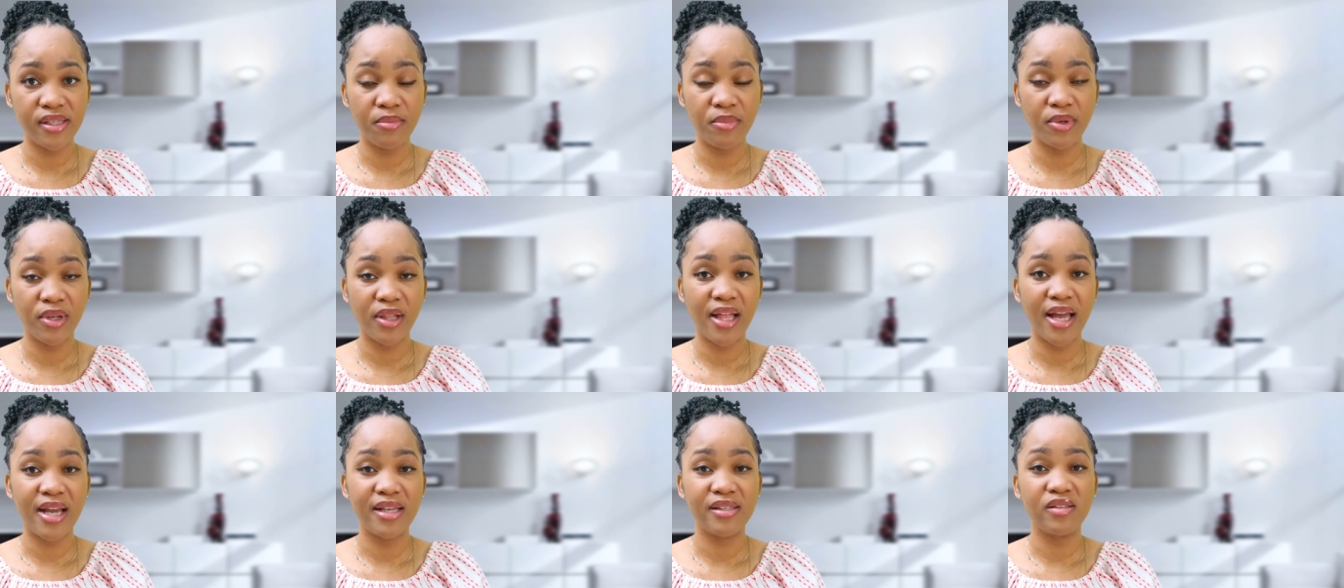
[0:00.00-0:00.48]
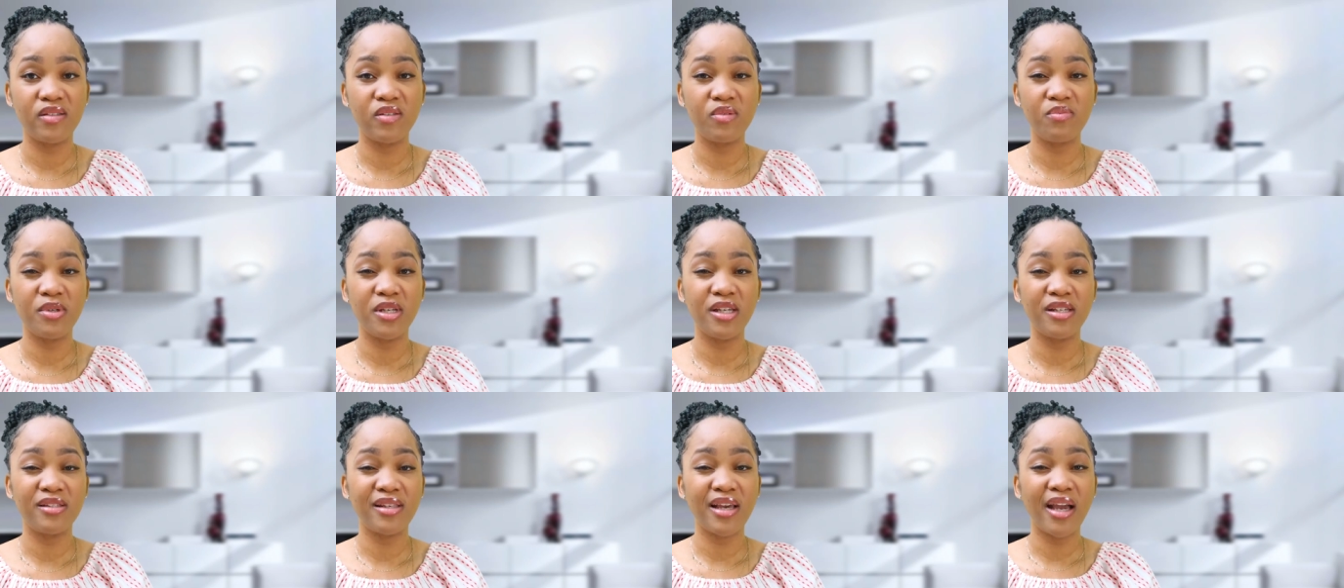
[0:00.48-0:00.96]
summer classes,
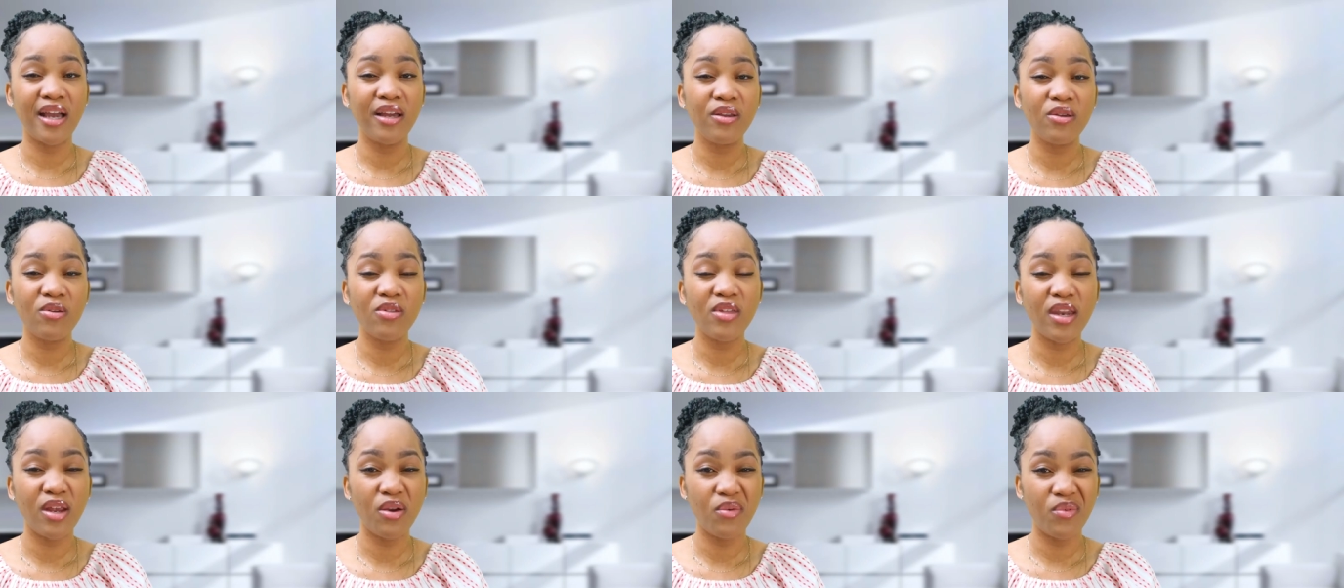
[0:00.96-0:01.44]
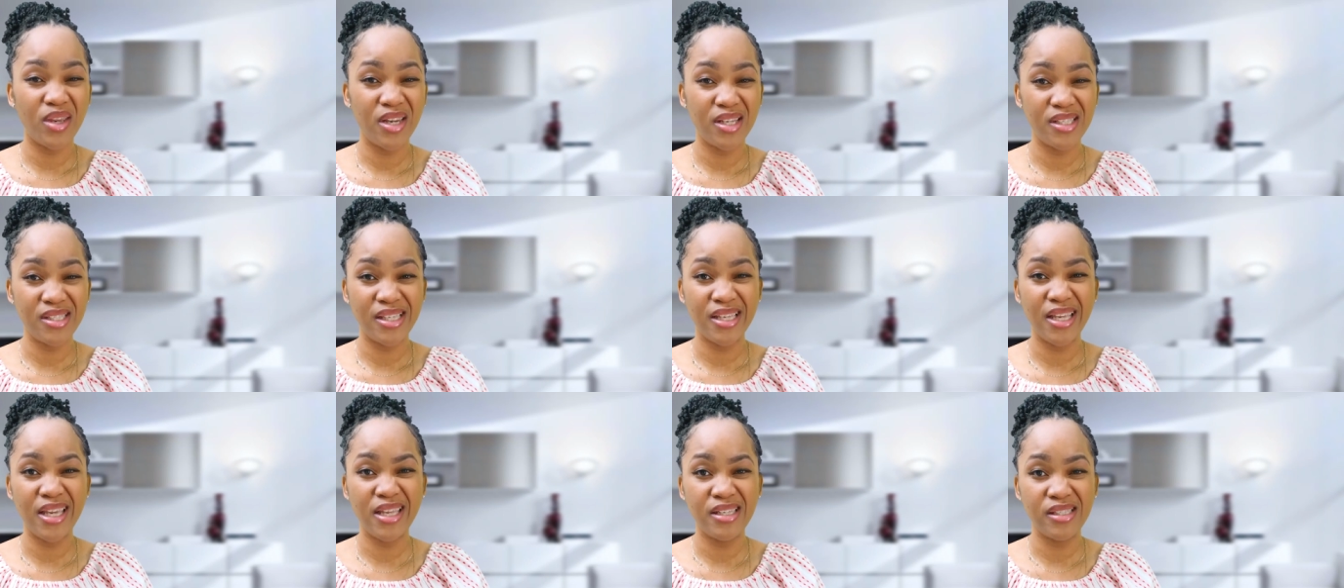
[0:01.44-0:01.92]
because I knew that I
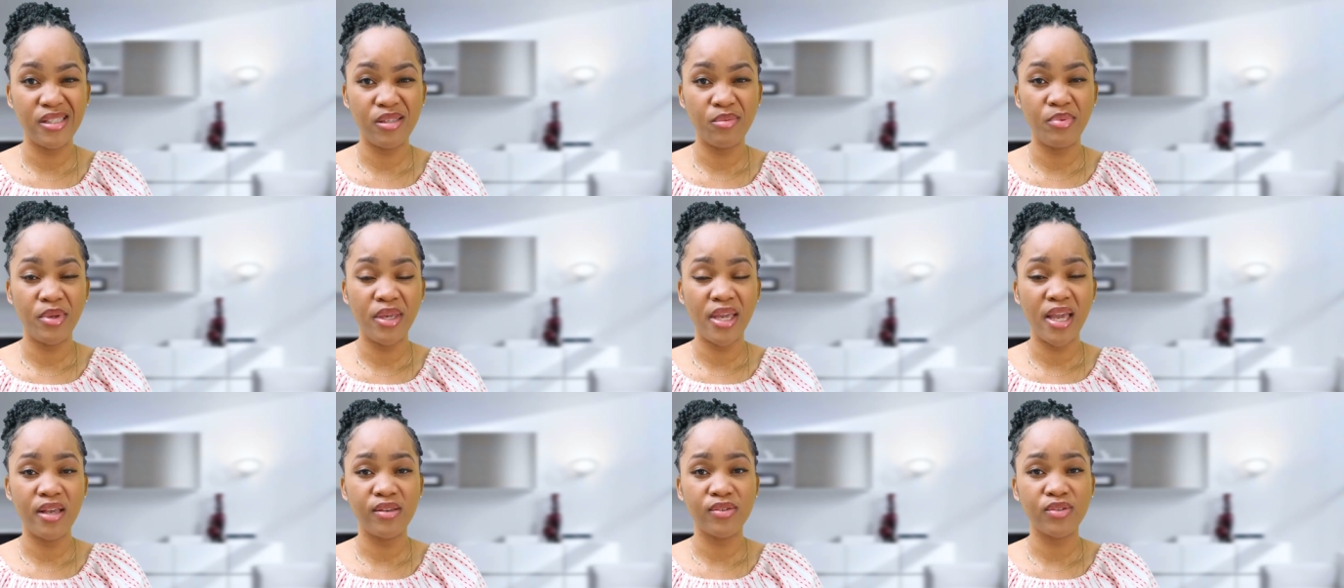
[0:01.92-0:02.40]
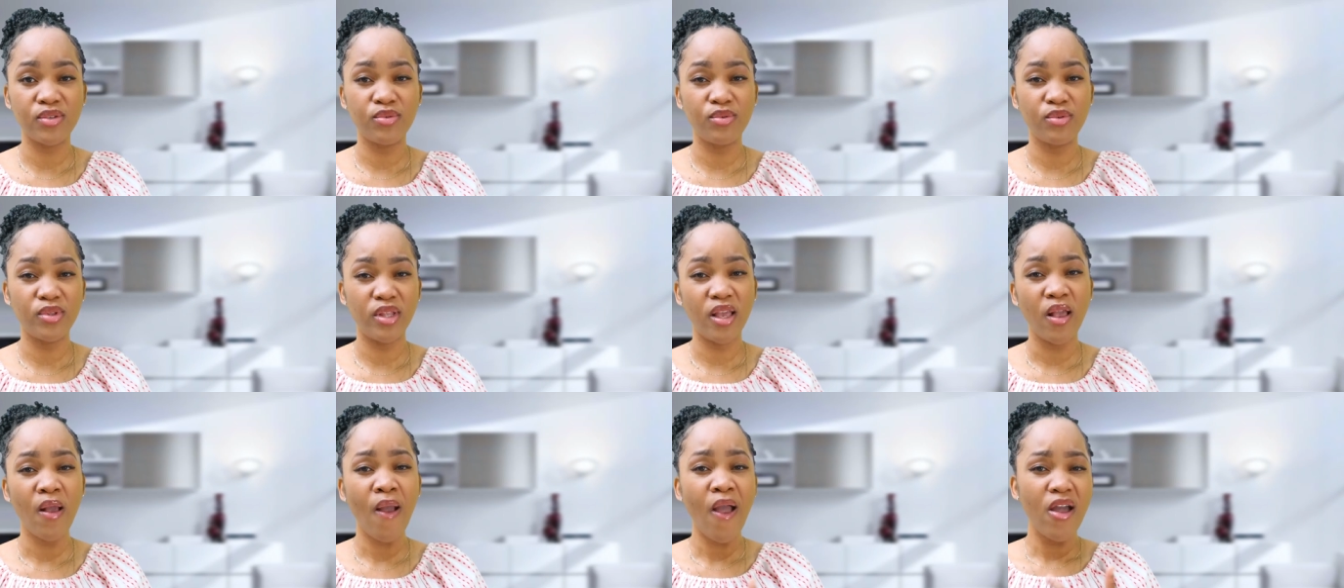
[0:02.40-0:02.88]
wanted to get into PA
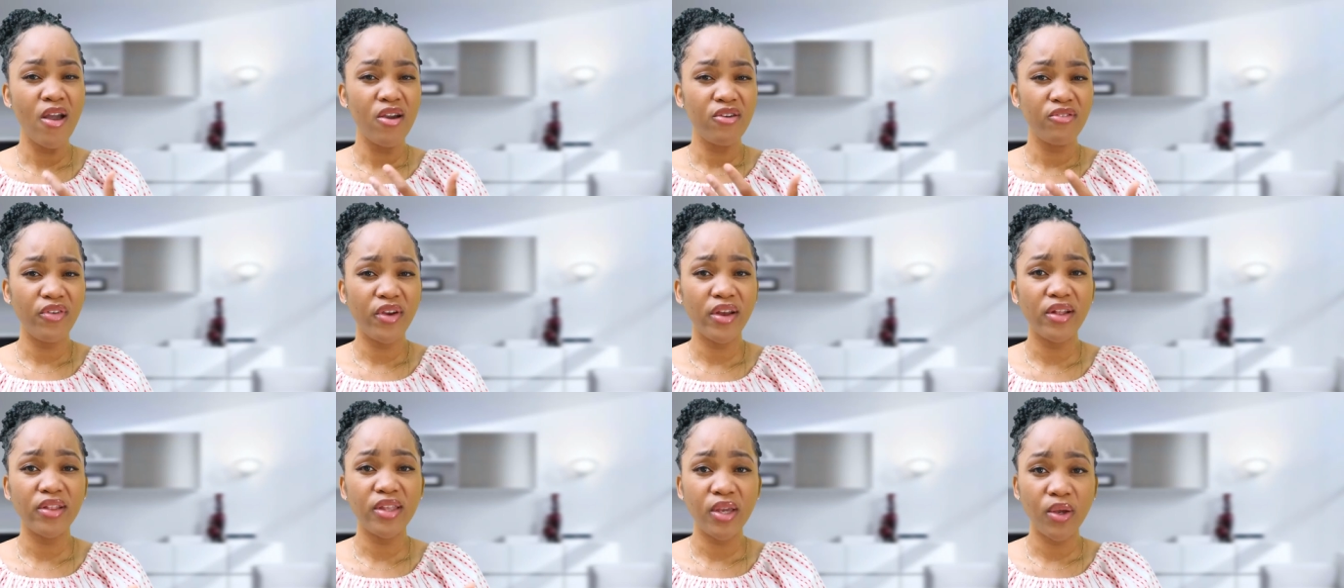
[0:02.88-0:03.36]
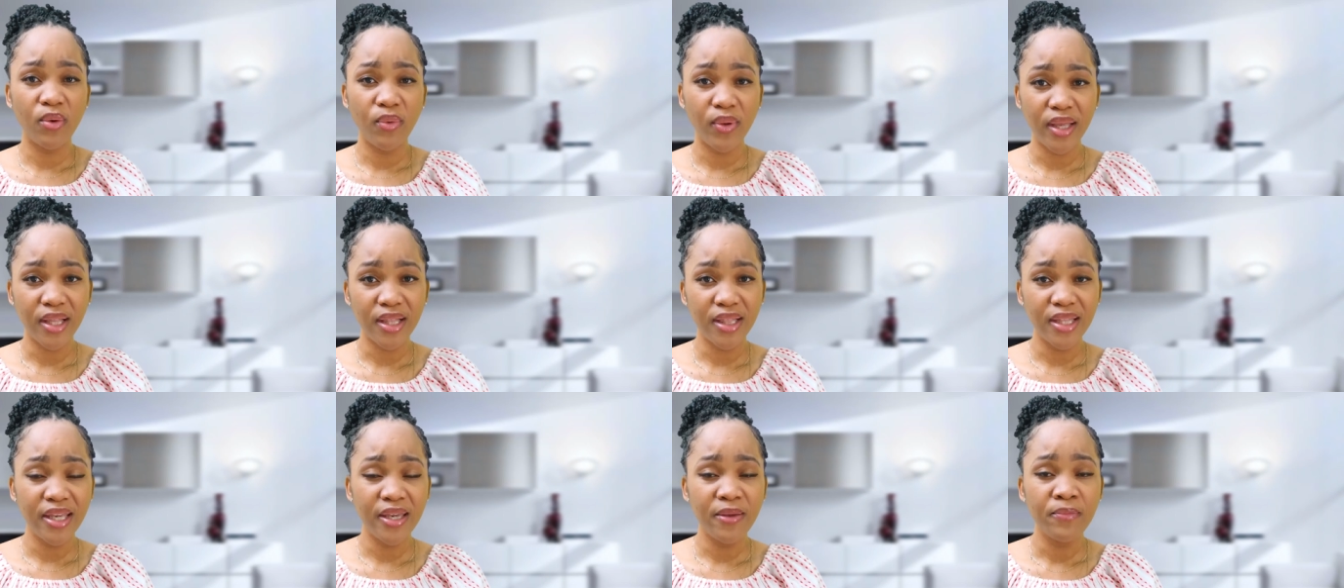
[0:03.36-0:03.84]
school like fairly
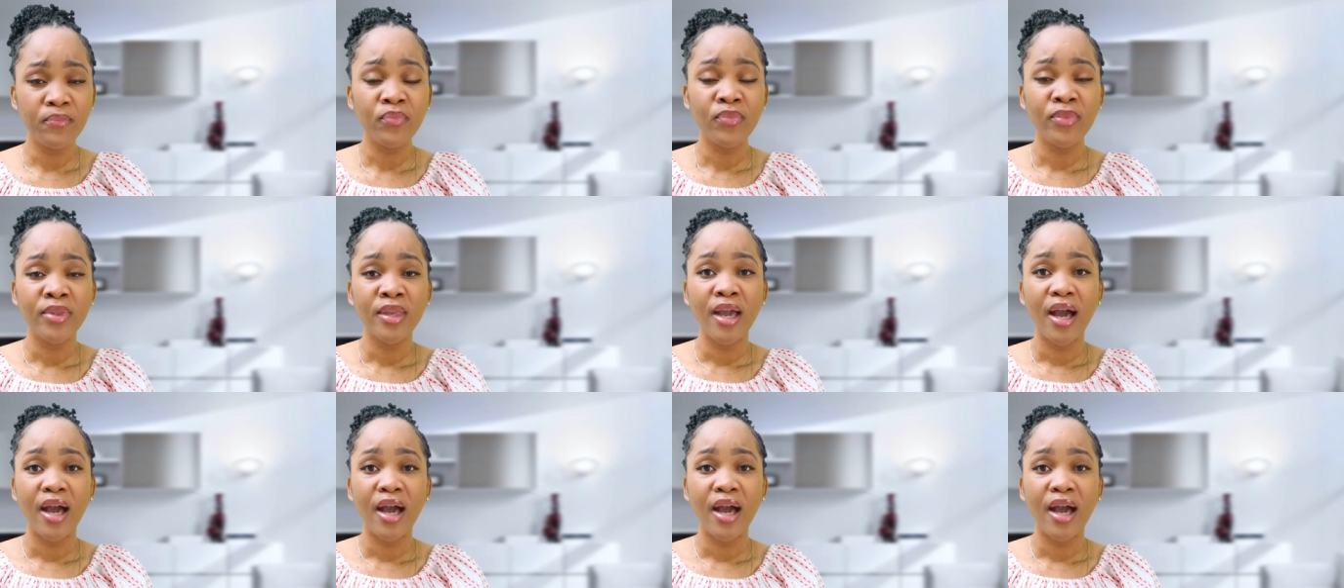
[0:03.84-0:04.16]
quickly.